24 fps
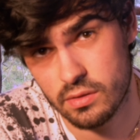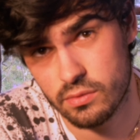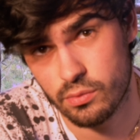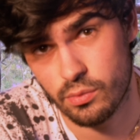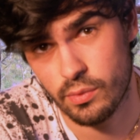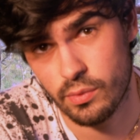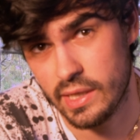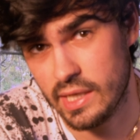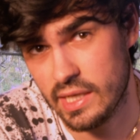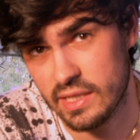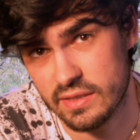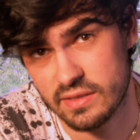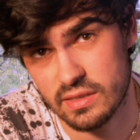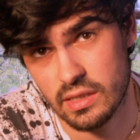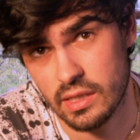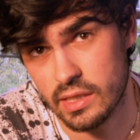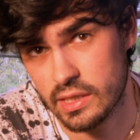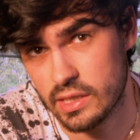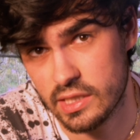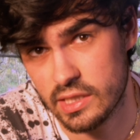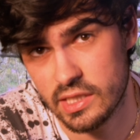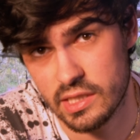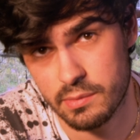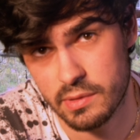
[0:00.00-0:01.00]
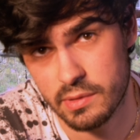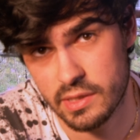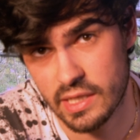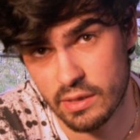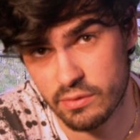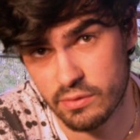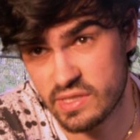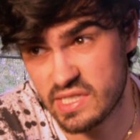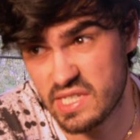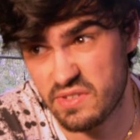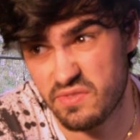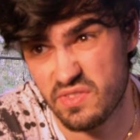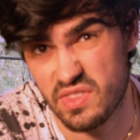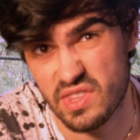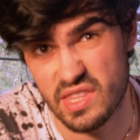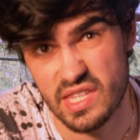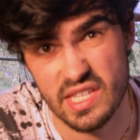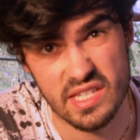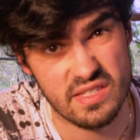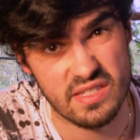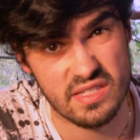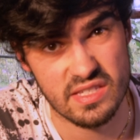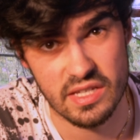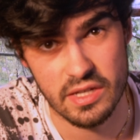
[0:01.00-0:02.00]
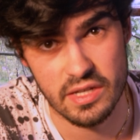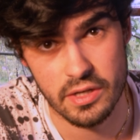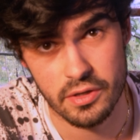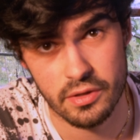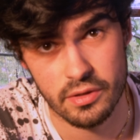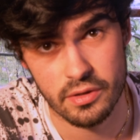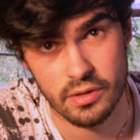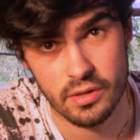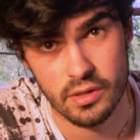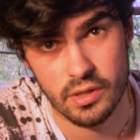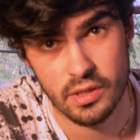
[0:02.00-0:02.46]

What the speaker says: less likely to be announced even this year.